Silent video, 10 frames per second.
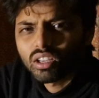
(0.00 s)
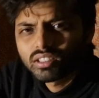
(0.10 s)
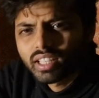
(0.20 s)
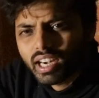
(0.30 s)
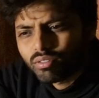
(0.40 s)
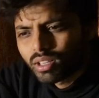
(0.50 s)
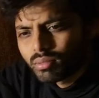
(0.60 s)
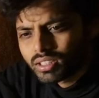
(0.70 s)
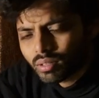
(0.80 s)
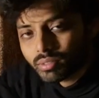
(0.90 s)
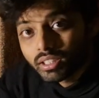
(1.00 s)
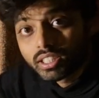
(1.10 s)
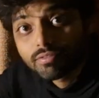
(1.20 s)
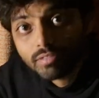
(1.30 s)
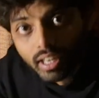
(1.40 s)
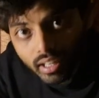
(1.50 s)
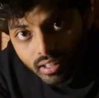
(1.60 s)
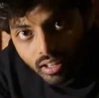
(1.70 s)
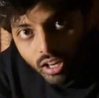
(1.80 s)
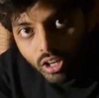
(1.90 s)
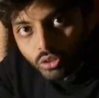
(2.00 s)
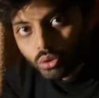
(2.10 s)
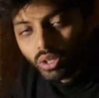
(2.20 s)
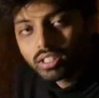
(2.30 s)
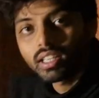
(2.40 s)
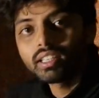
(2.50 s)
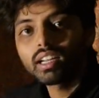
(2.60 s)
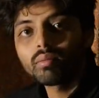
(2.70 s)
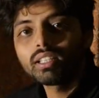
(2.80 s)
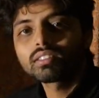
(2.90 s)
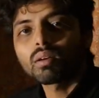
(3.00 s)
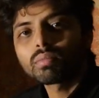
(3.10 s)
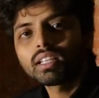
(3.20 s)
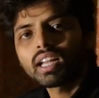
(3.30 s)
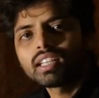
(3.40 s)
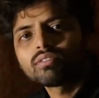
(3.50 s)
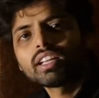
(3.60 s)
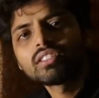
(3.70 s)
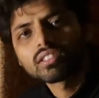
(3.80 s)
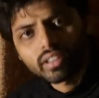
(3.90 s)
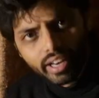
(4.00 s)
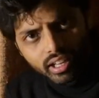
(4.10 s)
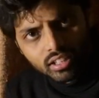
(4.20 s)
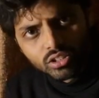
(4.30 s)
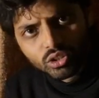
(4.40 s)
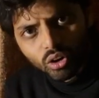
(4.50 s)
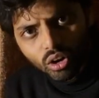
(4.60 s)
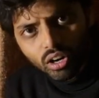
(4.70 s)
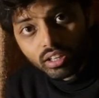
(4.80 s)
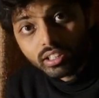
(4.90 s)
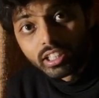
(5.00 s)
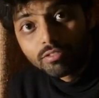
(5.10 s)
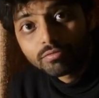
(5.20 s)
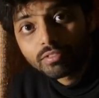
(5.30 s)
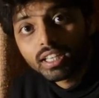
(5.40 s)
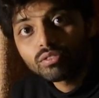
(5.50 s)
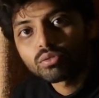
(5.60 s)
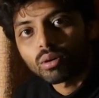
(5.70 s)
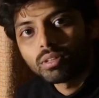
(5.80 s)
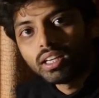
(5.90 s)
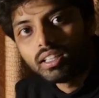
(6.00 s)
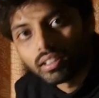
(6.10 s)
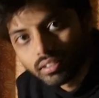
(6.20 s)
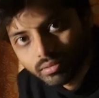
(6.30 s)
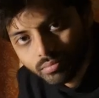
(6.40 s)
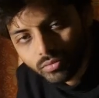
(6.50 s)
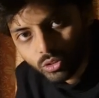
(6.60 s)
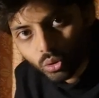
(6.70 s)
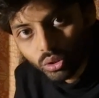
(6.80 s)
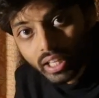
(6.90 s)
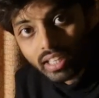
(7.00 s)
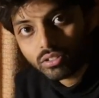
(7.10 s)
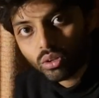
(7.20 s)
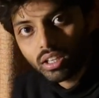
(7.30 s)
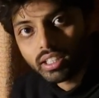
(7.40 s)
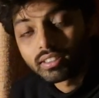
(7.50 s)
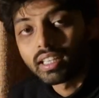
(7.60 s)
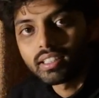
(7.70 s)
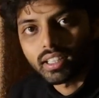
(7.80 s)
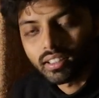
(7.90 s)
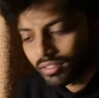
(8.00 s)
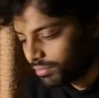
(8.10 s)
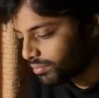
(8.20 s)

or that will be something different. So eccentric means something that is very strange or different from the league. So that's called eccentric.